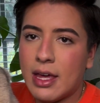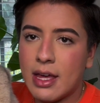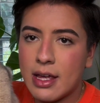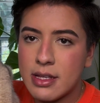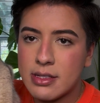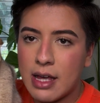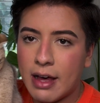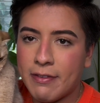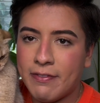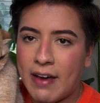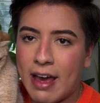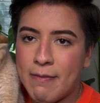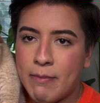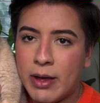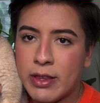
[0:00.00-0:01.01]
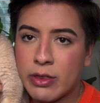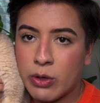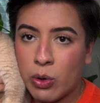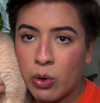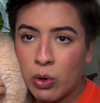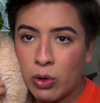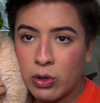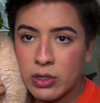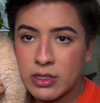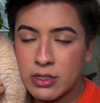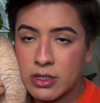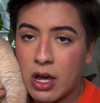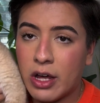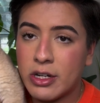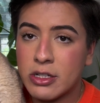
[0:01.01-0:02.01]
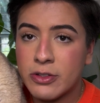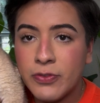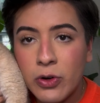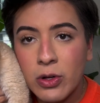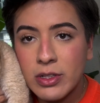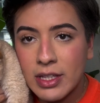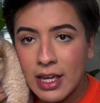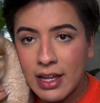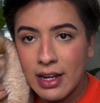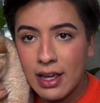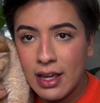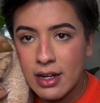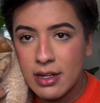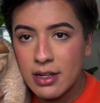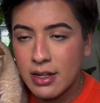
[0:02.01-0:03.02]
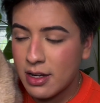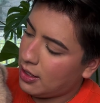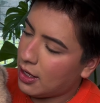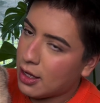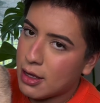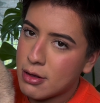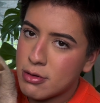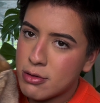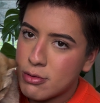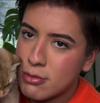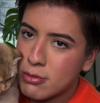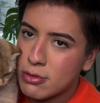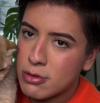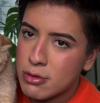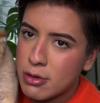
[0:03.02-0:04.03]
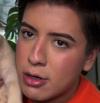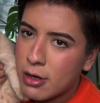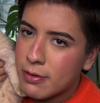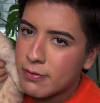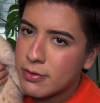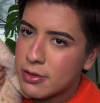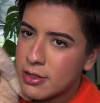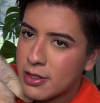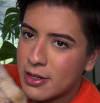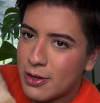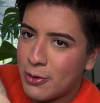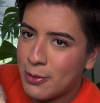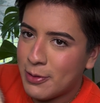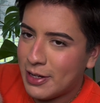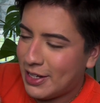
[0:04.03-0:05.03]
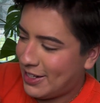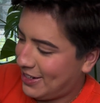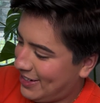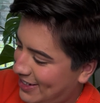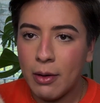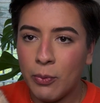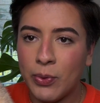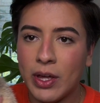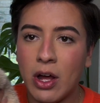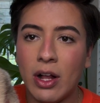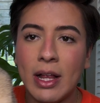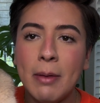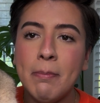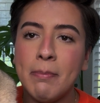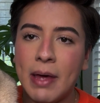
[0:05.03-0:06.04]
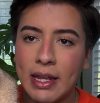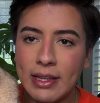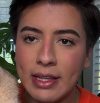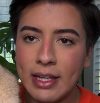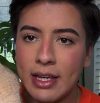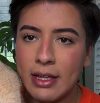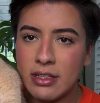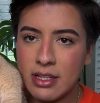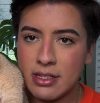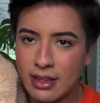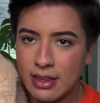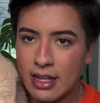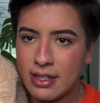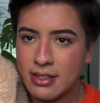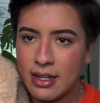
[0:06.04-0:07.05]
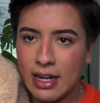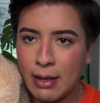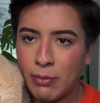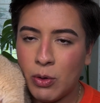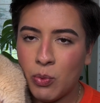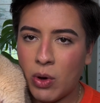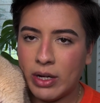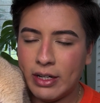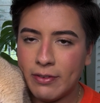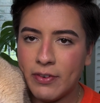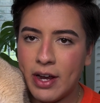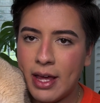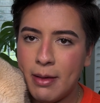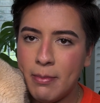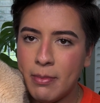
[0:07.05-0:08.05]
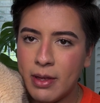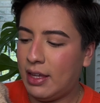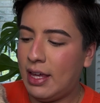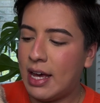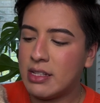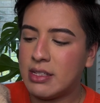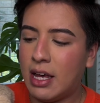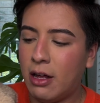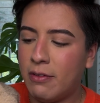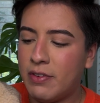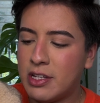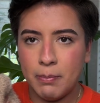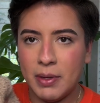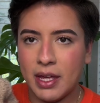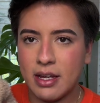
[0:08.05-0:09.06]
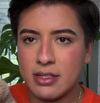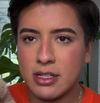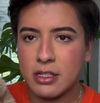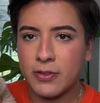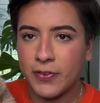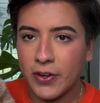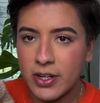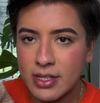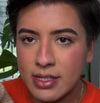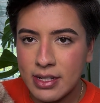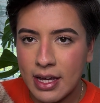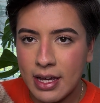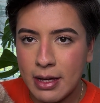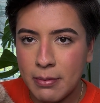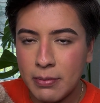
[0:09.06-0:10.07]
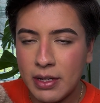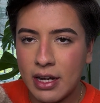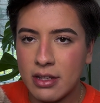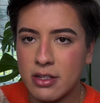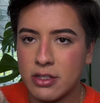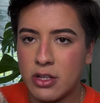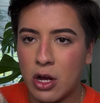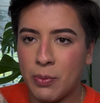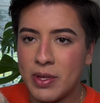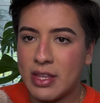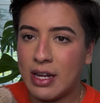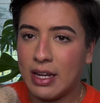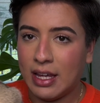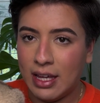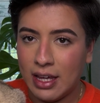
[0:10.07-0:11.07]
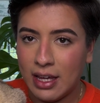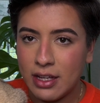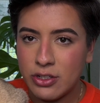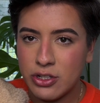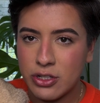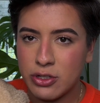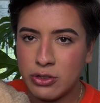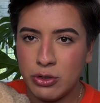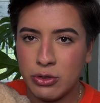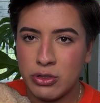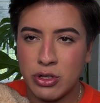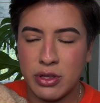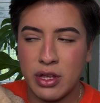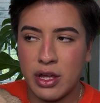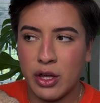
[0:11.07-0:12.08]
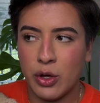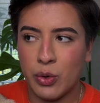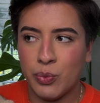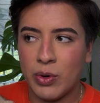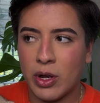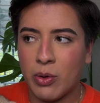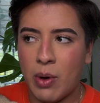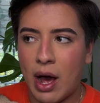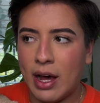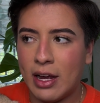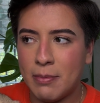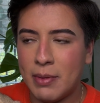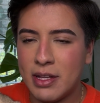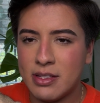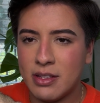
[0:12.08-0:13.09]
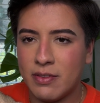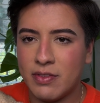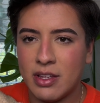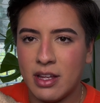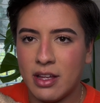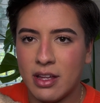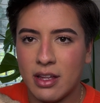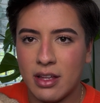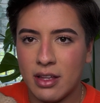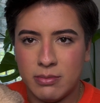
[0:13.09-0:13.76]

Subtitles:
is a 5-month-old Scottishfold kitten. He's so soft. Oh. We call him Bentley. That's the name we wanted for him. He has Elvis because his first name needed to start with an E just due to the requirements of the